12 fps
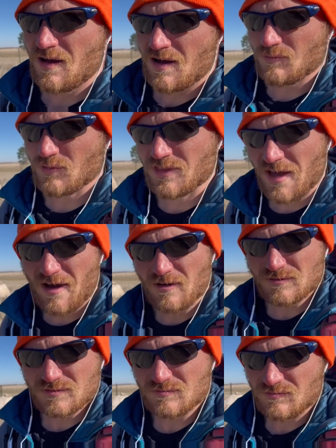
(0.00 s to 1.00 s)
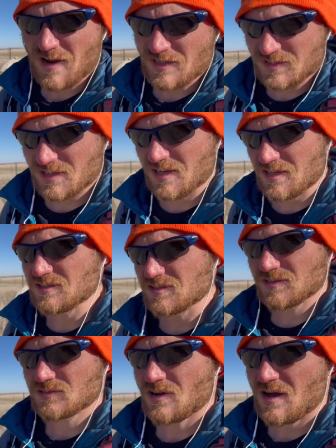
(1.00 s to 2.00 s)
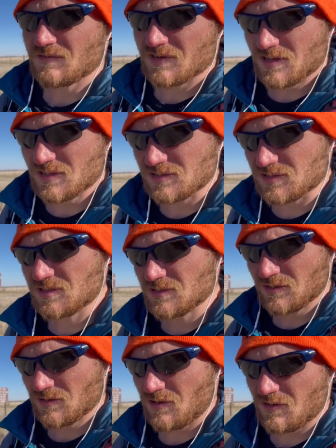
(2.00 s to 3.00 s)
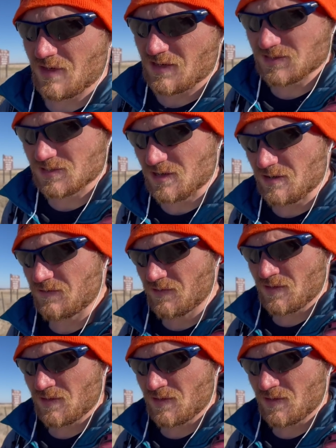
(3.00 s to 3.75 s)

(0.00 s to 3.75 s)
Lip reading: without rest days, travel days, all that stuff.